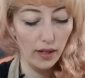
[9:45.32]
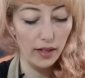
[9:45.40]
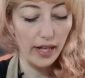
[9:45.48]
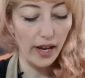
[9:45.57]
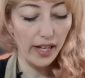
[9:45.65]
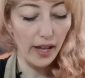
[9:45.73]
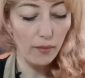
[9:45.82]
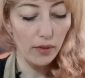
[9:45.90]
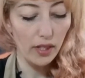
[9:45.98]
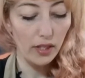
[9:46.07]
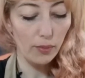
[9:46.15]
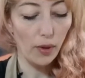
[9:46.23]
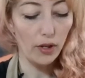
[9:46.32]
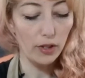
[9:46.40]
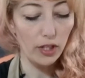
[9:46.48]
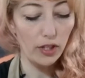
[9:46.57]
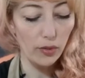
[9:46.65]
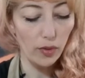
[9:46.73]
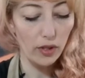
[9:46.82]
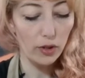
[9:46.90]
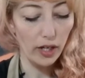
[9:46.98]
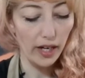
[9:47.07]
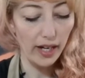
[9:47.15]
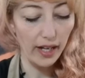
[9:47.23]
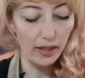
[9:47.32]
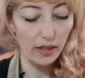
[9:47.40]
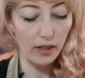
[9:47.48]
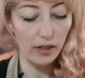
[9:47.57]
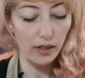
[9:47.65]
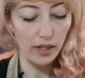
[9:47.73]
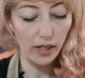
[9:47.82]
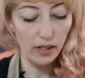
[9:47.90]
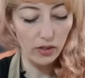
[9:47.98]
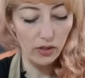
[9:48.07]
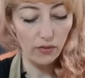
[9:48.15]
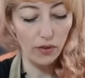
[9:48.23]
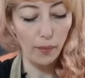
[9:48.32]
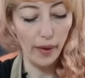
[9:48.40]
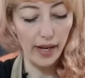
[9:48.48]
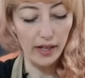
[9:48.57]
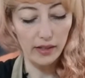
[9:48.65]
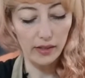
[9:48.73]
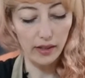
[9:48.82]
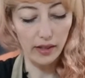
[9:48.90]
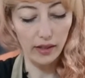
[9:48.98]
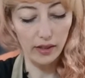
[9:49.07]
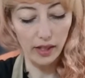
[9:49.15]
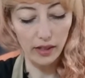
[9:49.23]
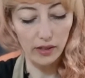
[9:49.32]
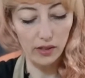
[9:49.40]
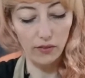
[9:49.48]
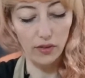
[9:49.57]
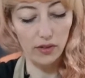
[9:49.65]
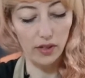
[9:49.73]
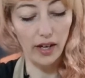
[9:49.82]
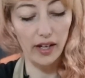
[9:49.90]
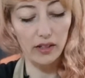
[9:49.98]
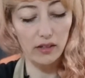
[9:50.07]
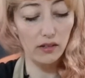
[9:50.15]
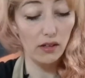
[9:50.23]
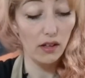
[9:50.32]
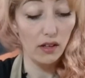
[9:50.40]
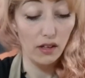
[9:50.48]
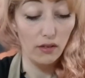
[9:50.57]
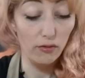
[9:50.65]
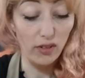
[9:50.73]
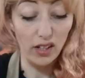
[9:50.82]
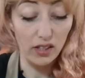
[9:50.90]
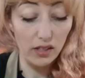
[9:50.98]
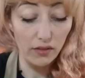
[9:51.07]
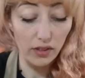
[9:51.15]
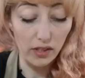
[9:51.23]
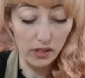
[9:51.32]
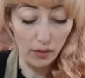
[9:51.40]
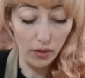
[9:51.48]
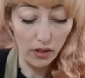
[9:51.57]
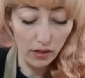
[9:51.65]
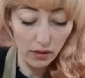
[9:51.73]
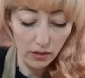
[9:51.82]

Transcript: Now again with these pots, you just want to try and get the thickness of the base and the thickness of the sides relatively similar.